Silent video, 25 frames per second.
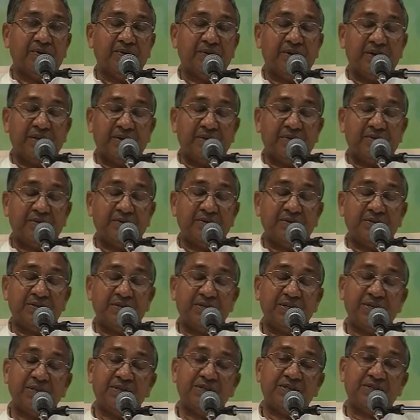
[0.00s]
that
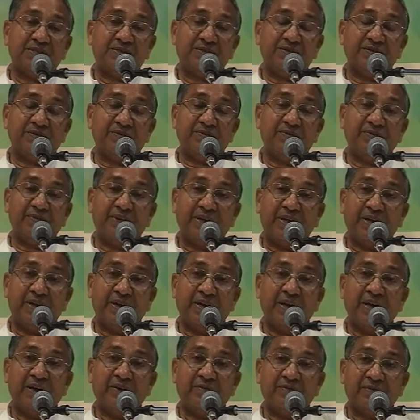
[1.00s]
since when
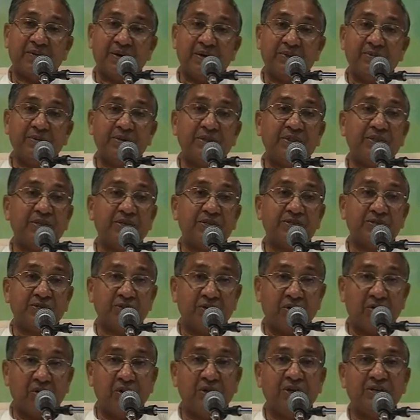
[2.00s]
I have come in this
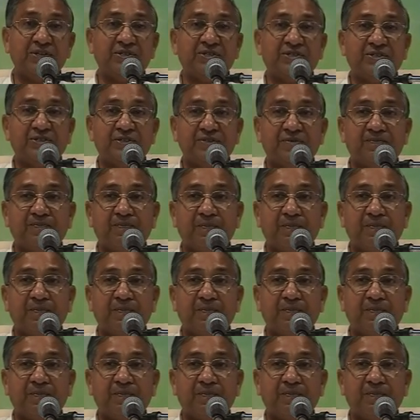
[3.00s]
knowledge,